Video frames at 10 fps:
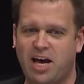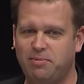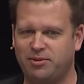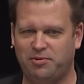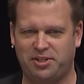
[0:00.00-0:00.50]

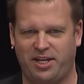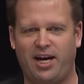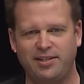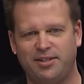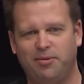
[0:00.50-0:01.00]
admins, which is
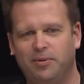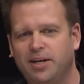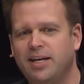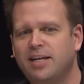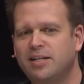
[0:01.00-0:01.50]
awesome.
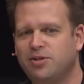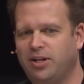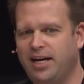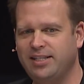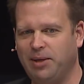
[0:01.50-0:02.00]
So
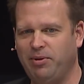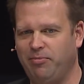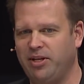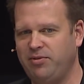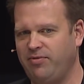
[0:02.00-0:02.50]
in the last couple
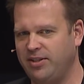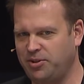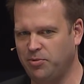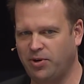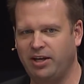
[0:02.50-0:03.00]
of months, we've done
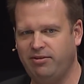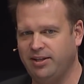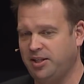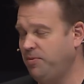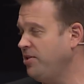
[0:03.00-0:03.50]
some great
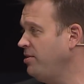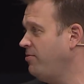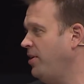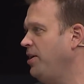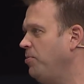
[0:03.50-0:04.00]
things, especially
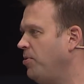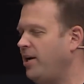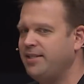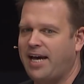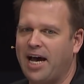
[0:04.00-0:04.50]
for
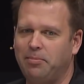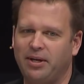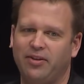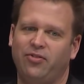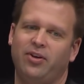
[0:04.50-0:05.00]
enterprise
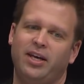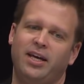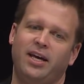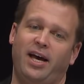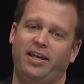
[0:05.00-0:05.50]
admins.
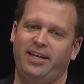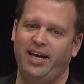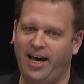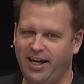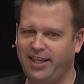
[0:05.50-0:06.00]
The
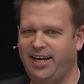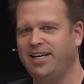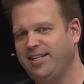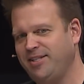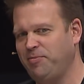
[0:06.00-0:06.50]
highly
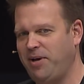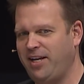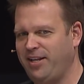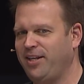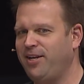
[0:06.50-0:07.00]

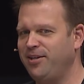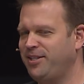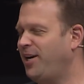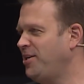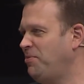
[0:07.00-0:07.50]
anticipated,
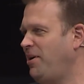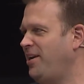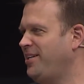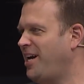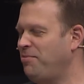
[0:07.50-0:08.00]
long talked
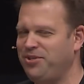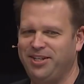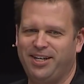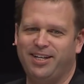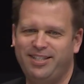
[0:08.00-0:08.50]
about
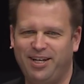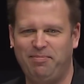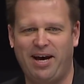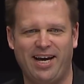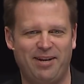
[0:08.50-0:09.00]
adoption
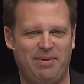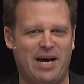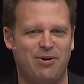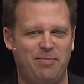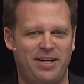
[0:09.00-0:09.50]
content pack in
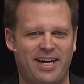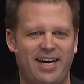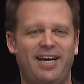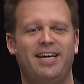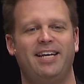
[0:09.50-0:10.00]
Power
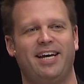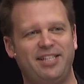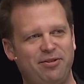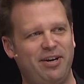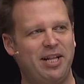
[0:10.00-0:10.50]
BI.
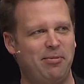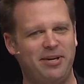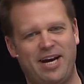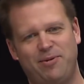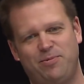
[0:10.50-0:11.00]
It's available
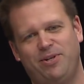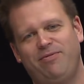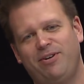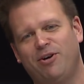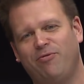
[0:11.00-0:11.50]
now in
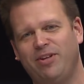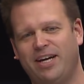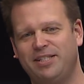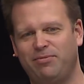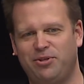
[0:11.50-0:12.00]
preview. Hopefully you
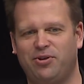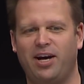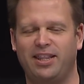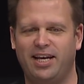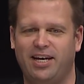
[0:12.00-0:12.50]
guys have been
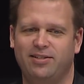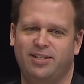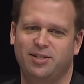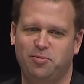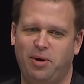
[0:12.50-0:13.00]
trying that out
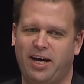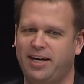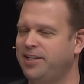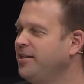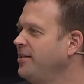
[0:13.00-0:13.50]
since May.